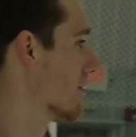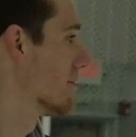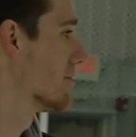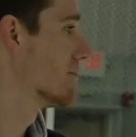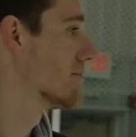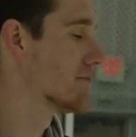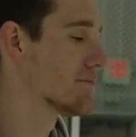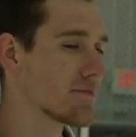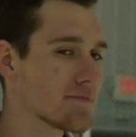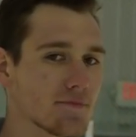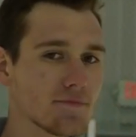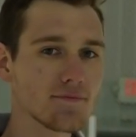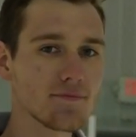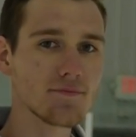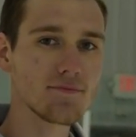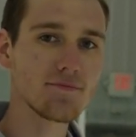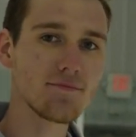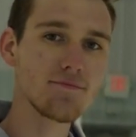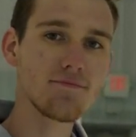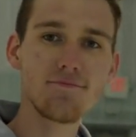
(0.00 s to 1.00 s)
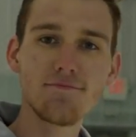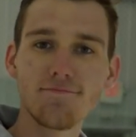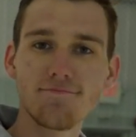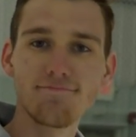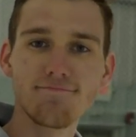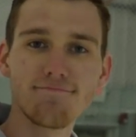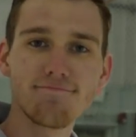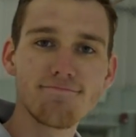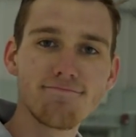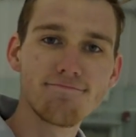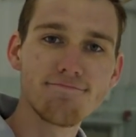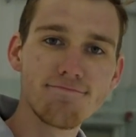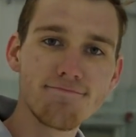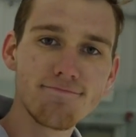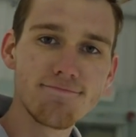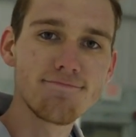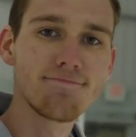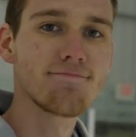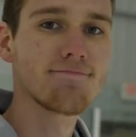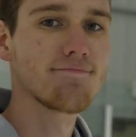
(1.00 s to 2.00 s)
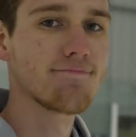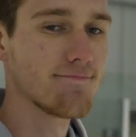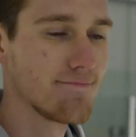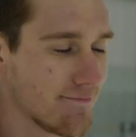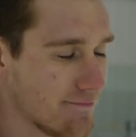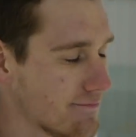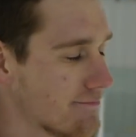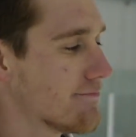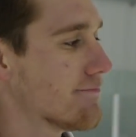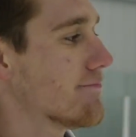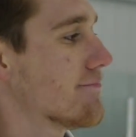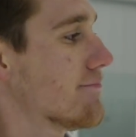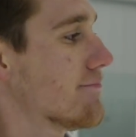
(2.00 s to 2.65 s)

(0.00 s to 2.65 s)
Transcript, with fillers: not quite enough, and that is a P where John's